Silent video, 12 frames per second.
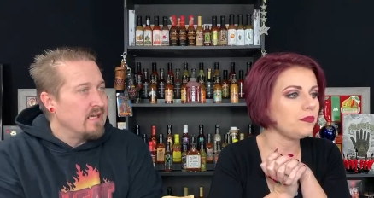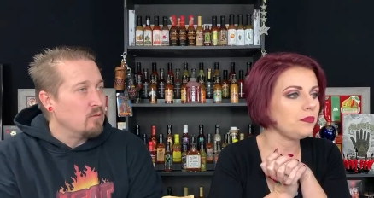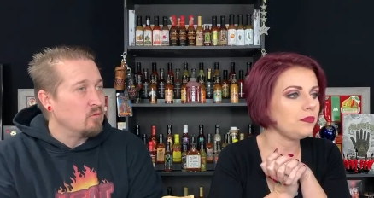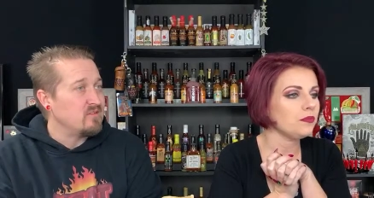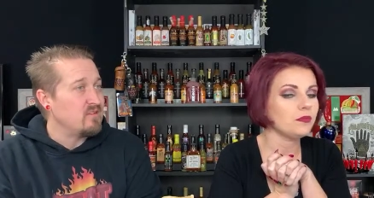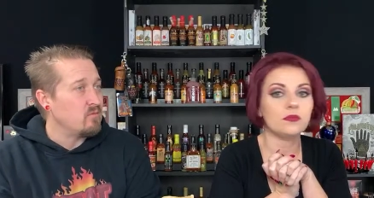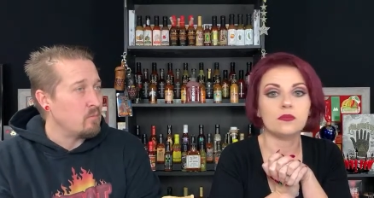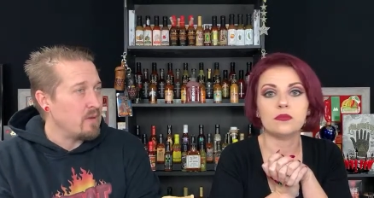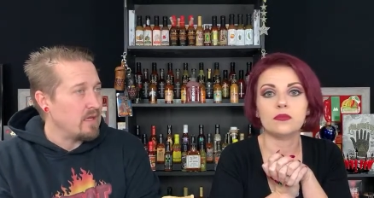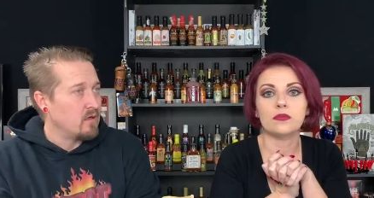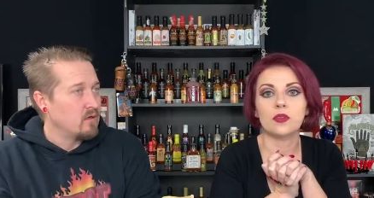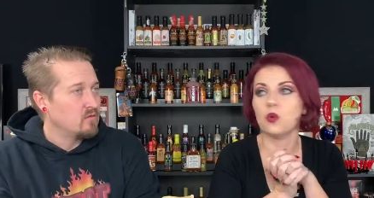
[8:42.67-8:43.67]
Speaker 1: and it was even
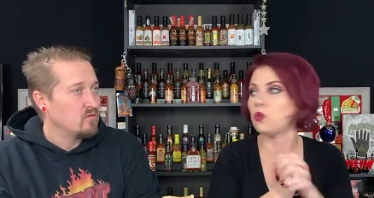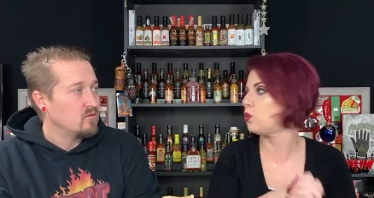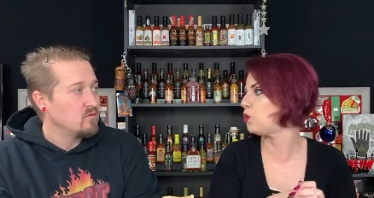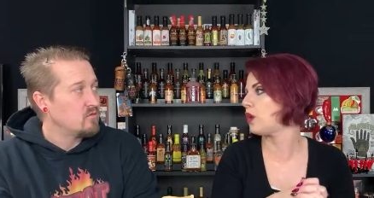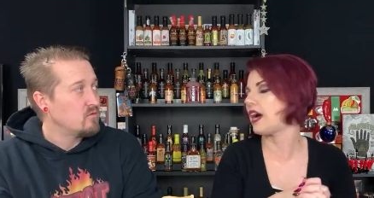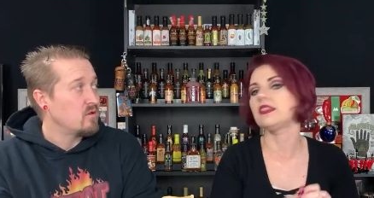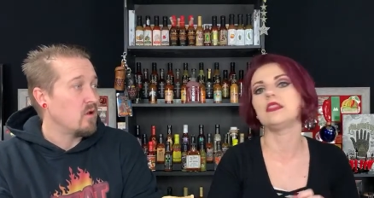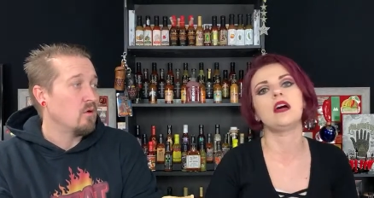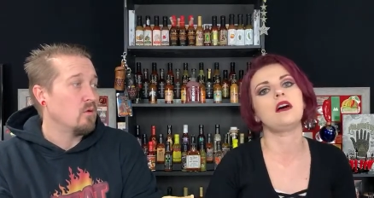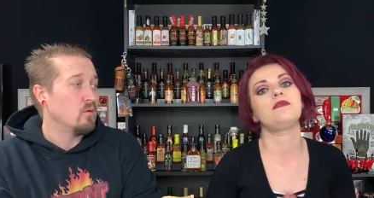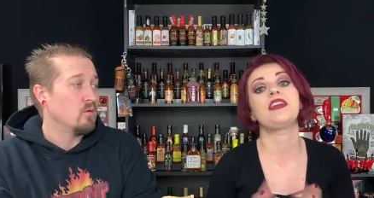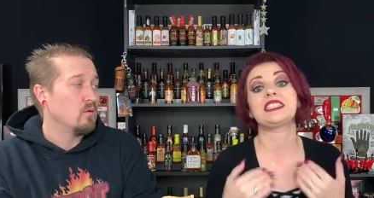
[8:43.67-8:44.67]
better. Ooh, I so
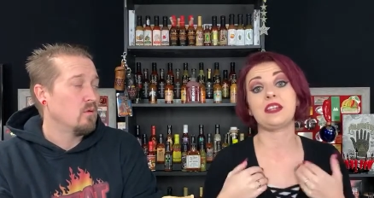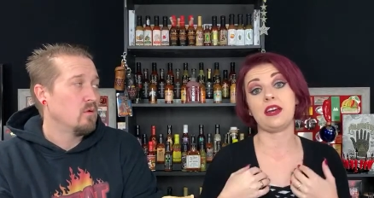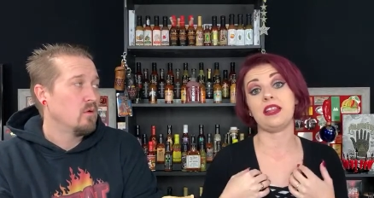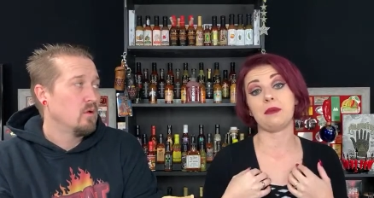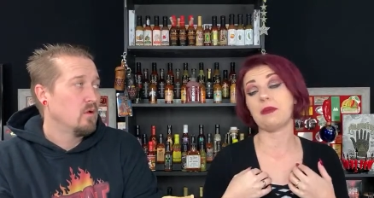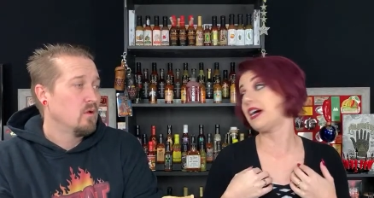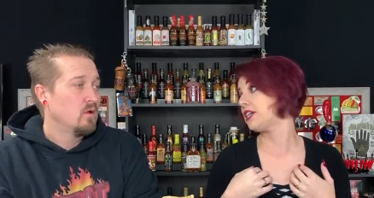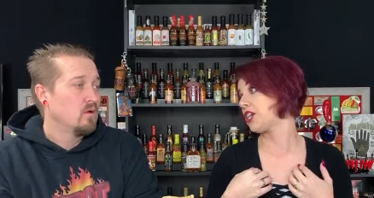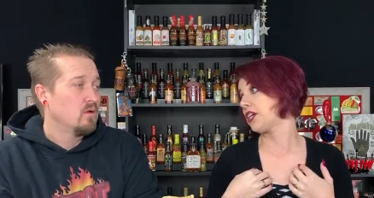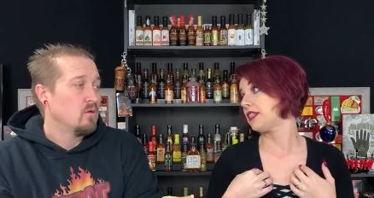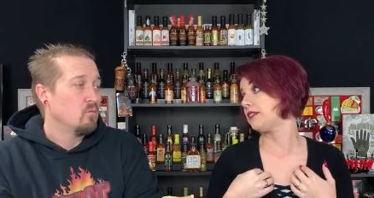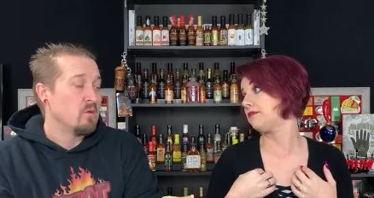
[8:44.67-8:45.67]
love. That's
Speaker 2: how I like my hot
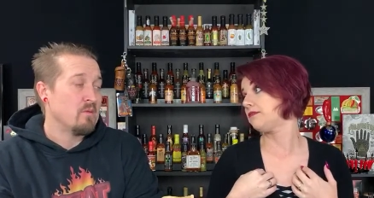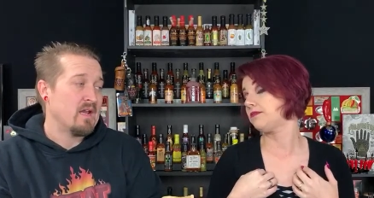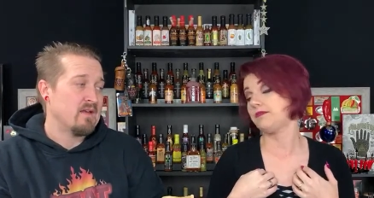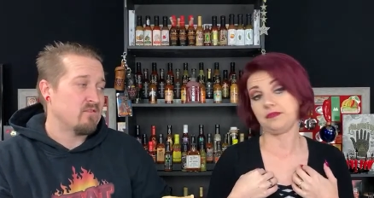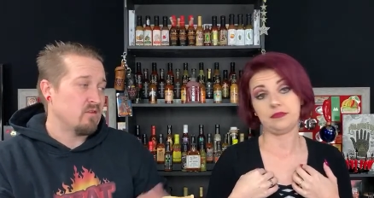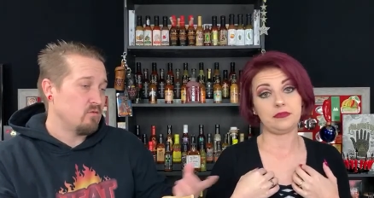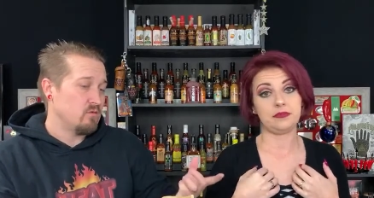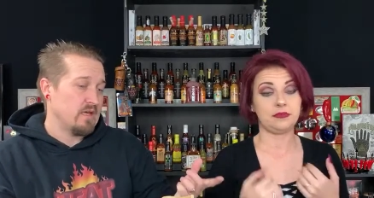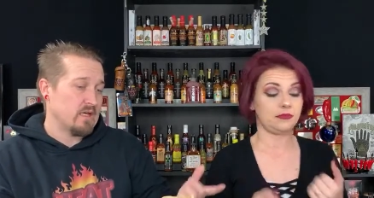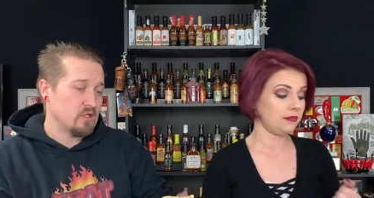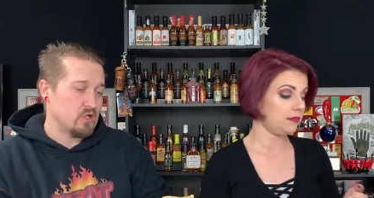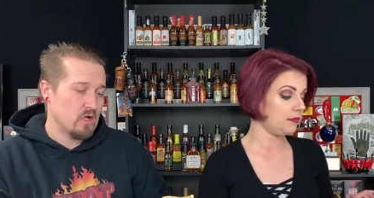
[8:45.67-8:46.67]
chocolate. We
Speaker 1: might have to do
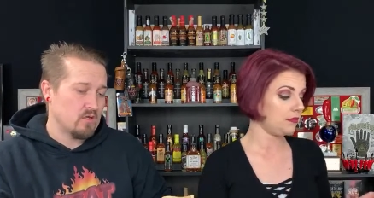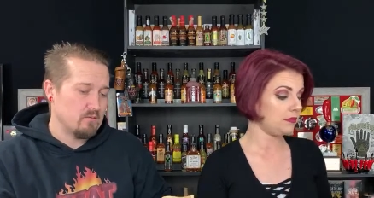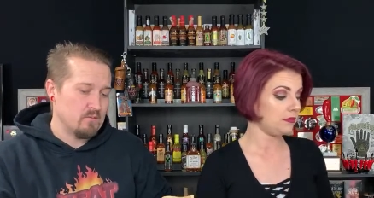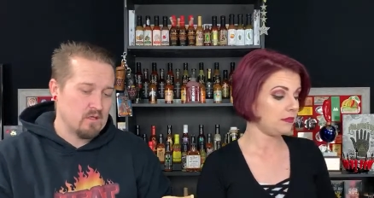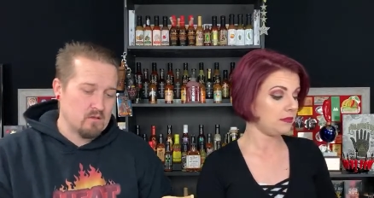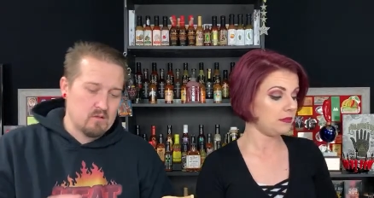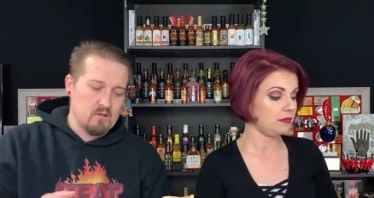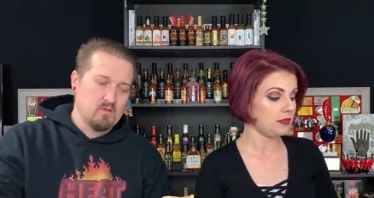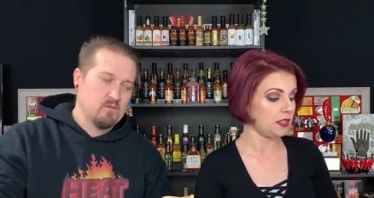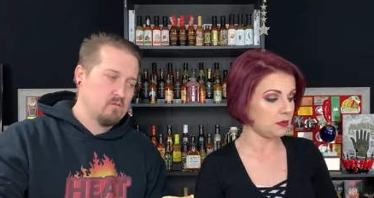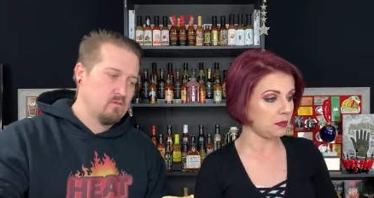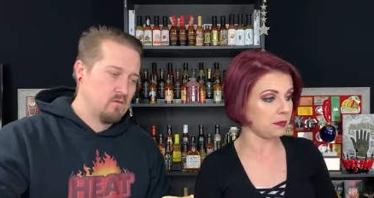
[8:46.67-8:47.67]
like a chocolate milk.
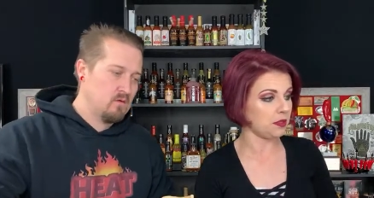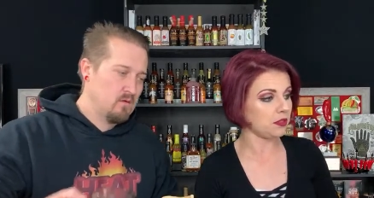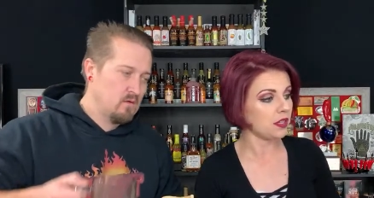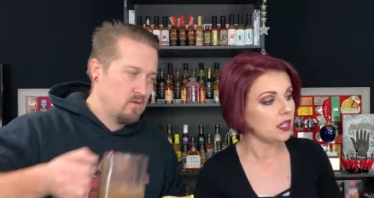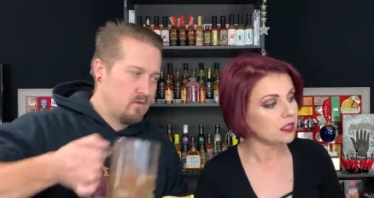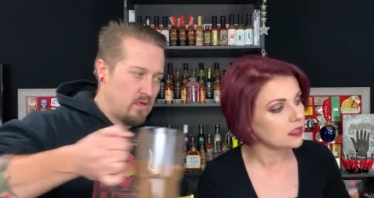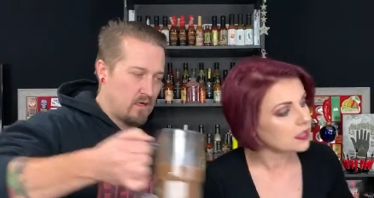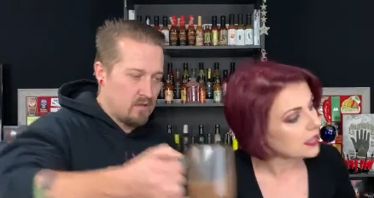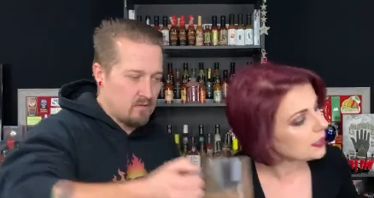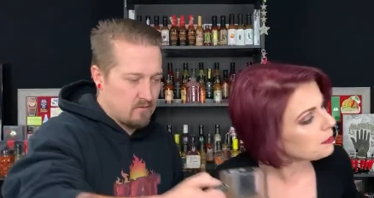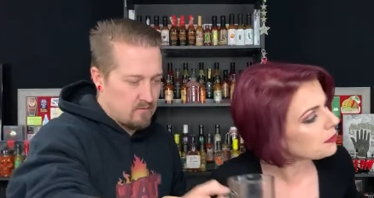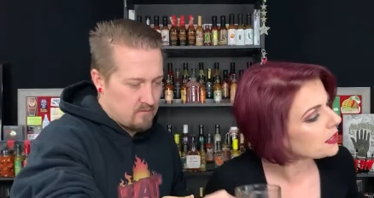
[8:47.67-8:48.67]
Speaker 2: Is with milk. Did Here.
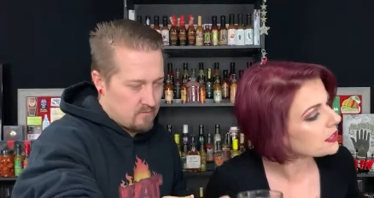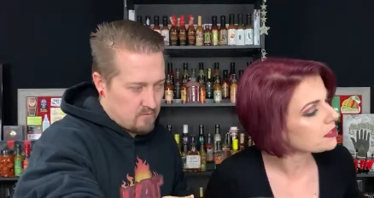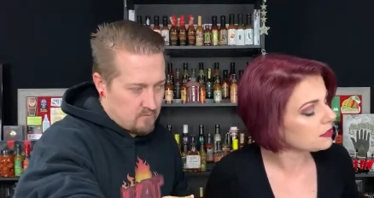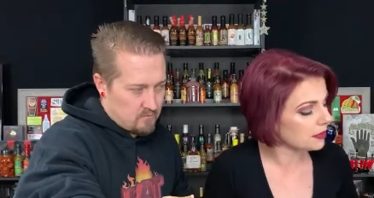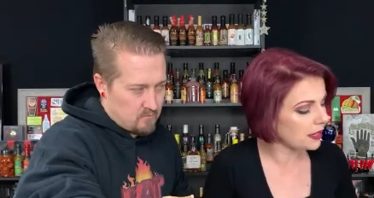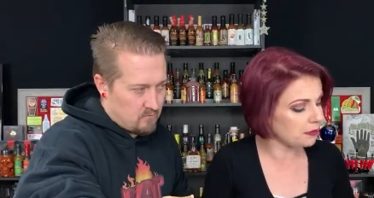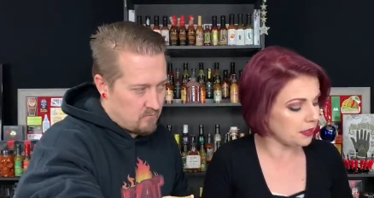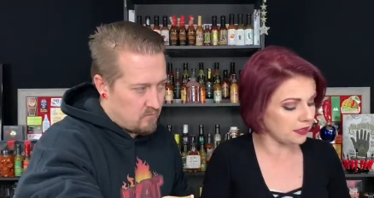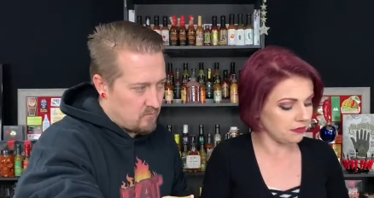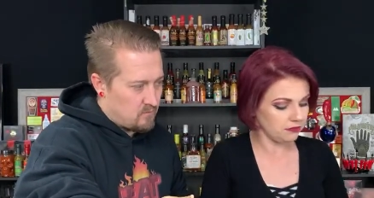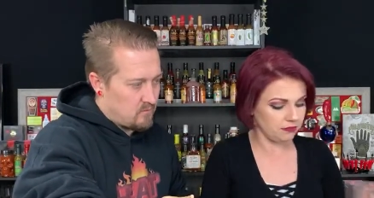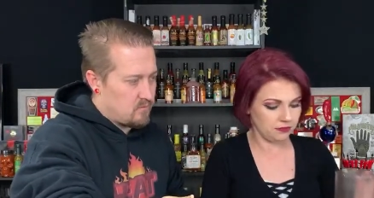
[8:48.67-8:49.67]
I press the right
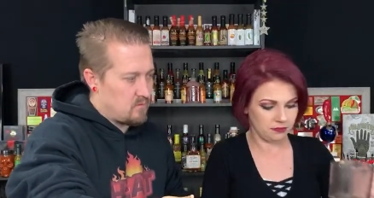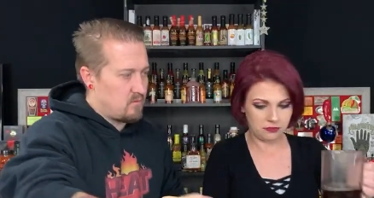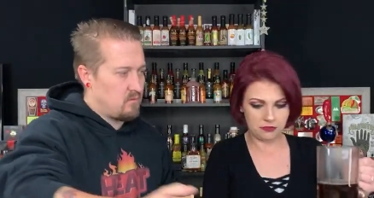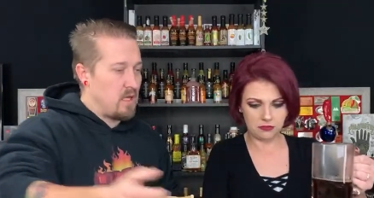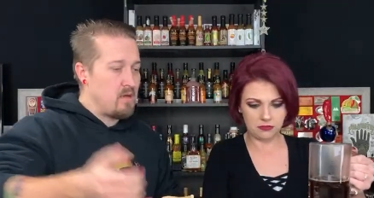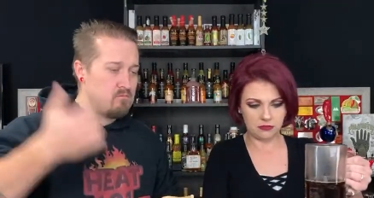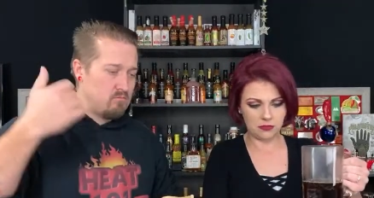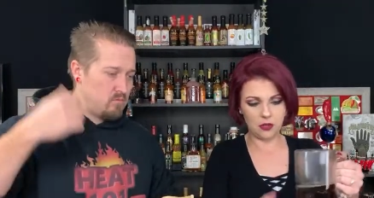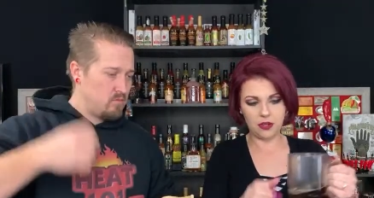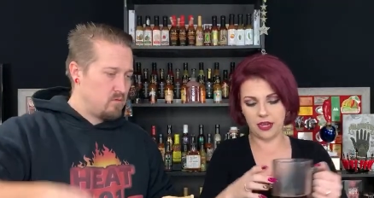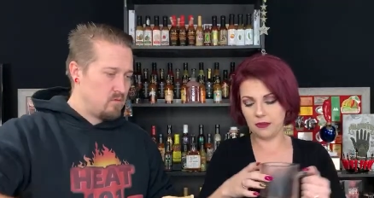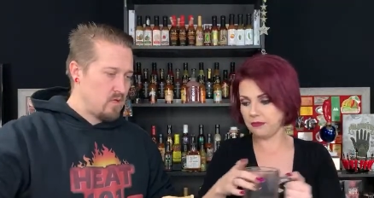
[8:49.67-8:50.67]
one? Yeah. Okay.